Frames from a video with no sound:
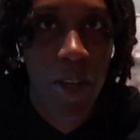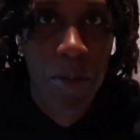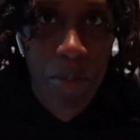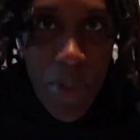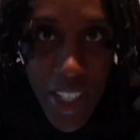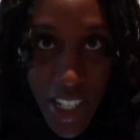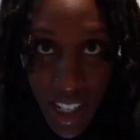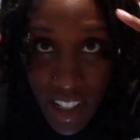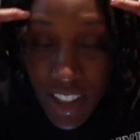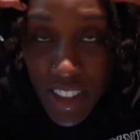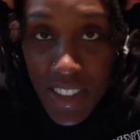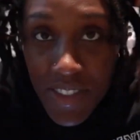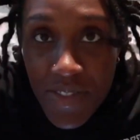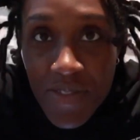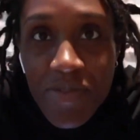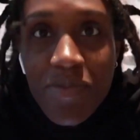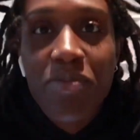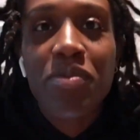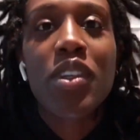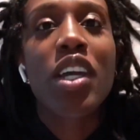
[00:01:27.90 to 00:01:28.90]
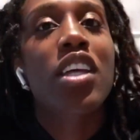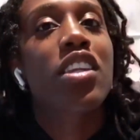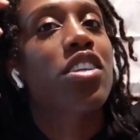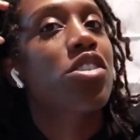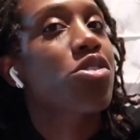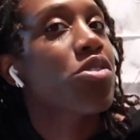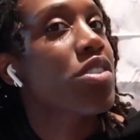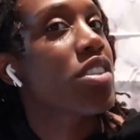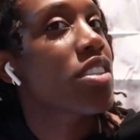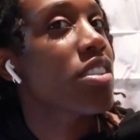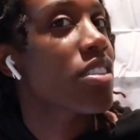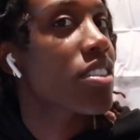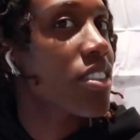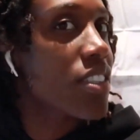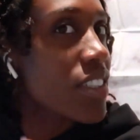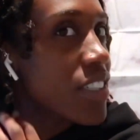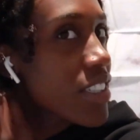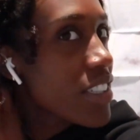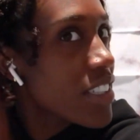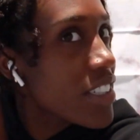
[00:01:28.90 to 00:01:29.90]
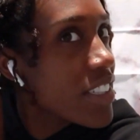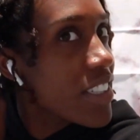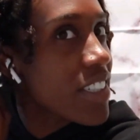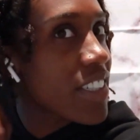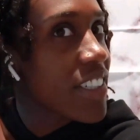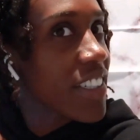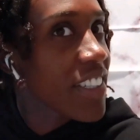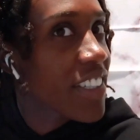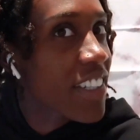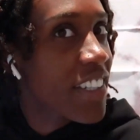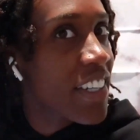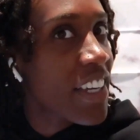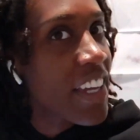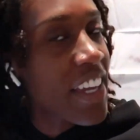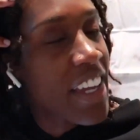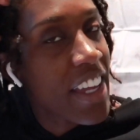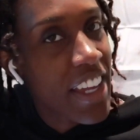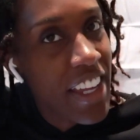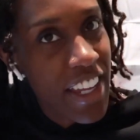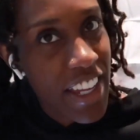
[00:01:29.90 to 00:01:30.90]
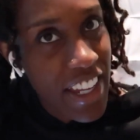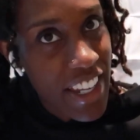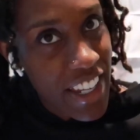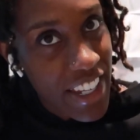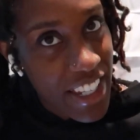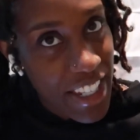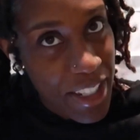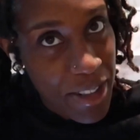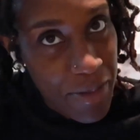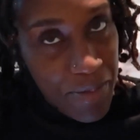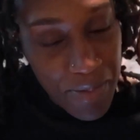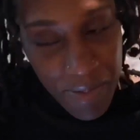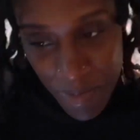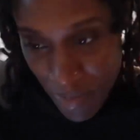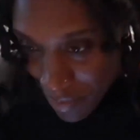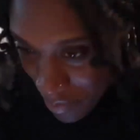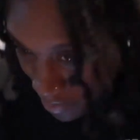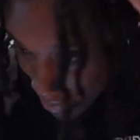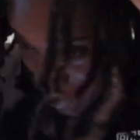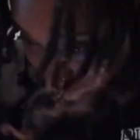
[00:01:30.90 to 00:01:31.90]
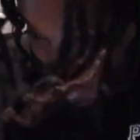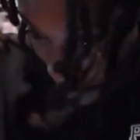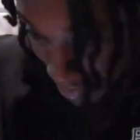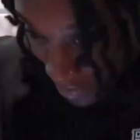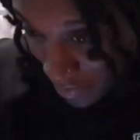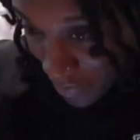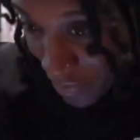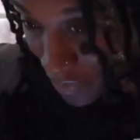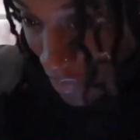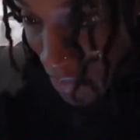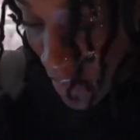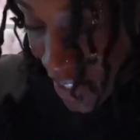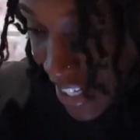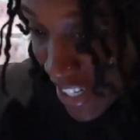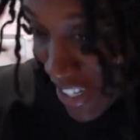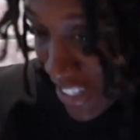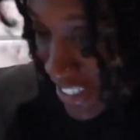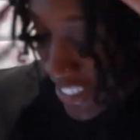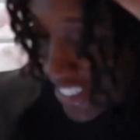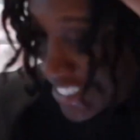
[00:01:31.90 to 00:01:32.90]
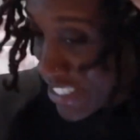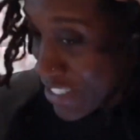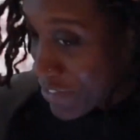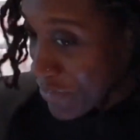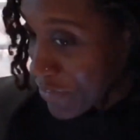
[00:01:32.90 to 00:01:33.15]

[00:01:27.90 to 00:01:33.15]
But yeah, it looks really good and my hair is